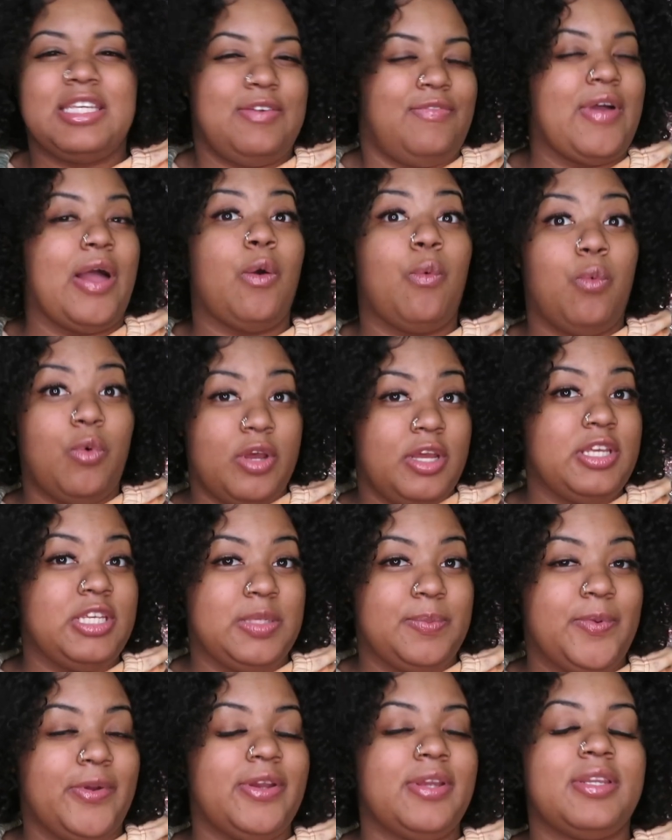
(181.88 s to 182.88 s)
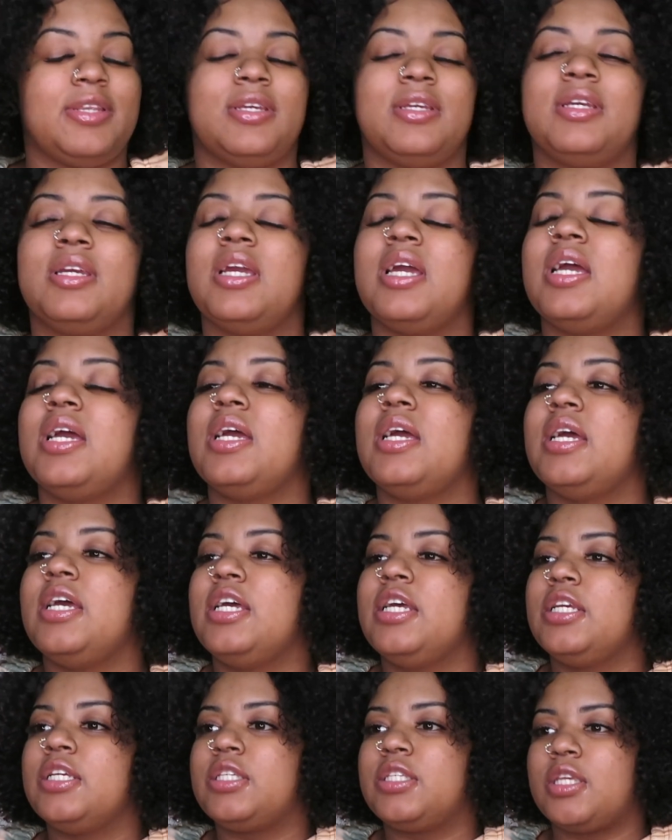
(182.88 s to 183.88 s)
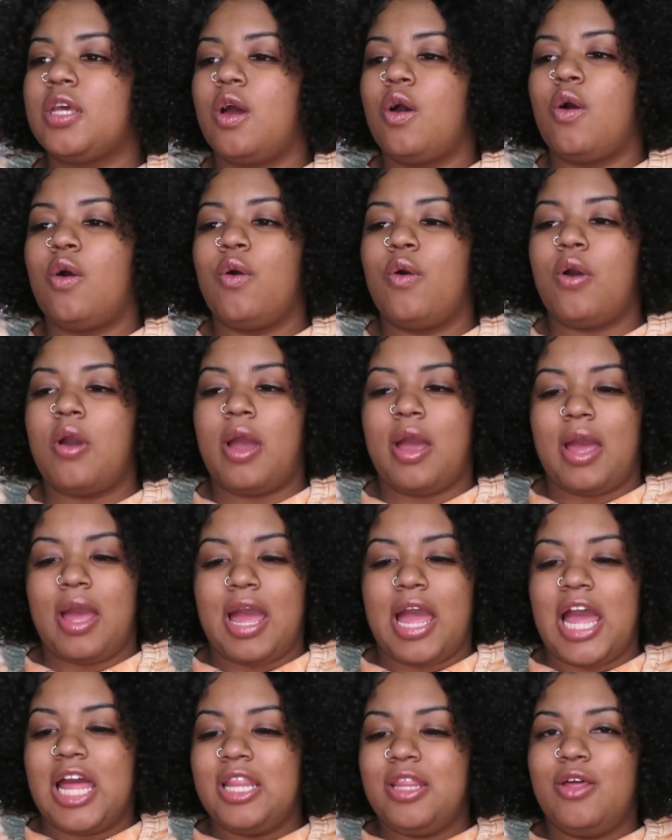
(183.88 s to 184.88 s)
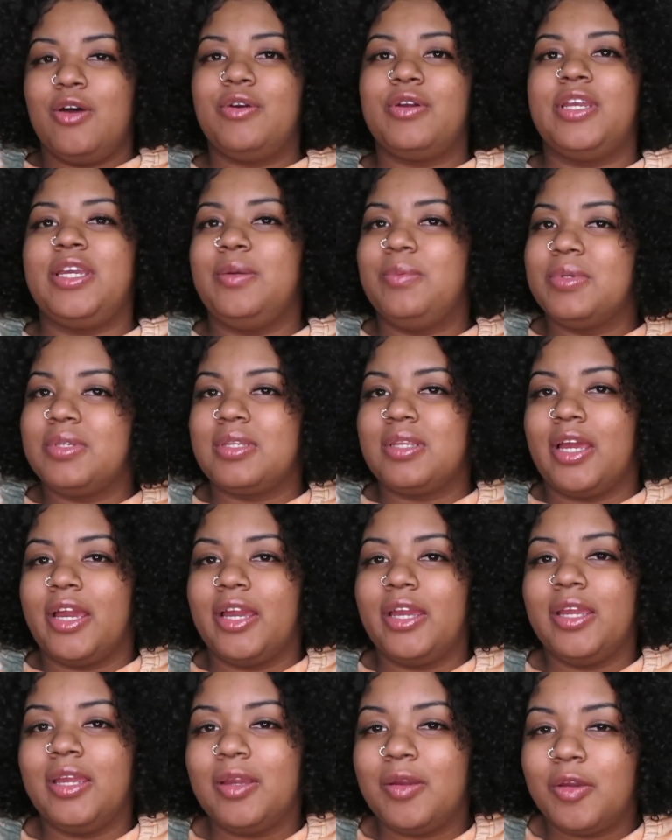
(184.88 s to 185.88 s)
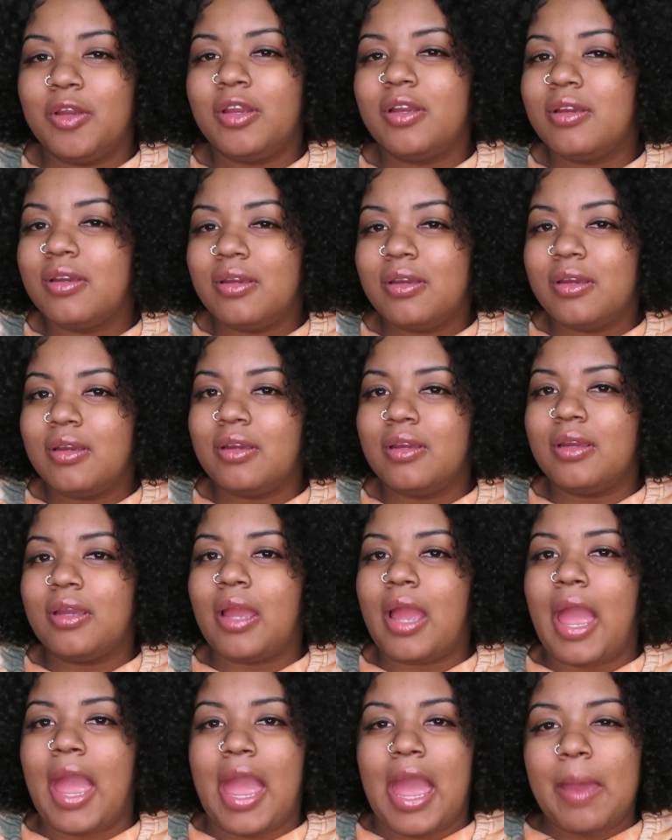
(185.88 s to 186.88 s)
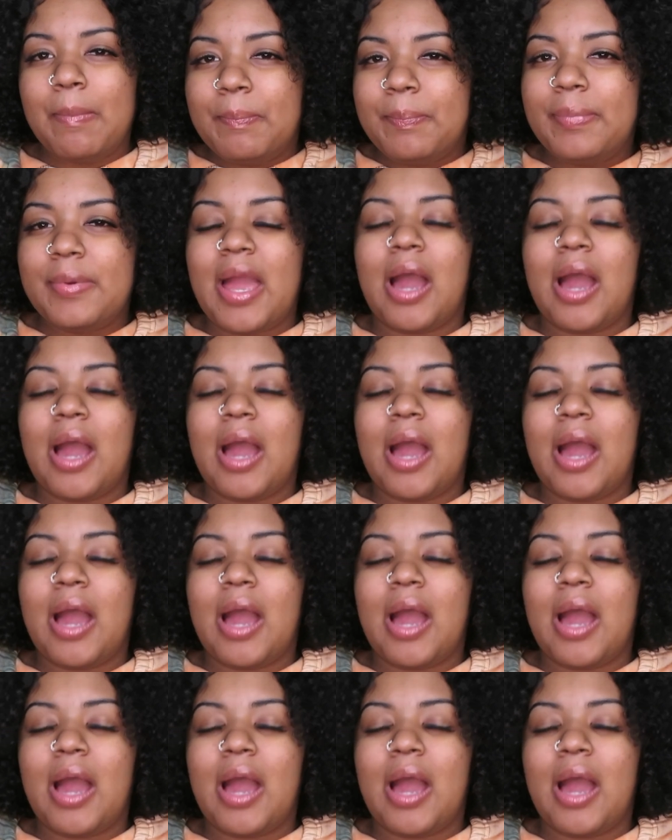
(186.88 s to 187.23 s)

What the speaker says: if I was pregnant. So I low-key was like, happy.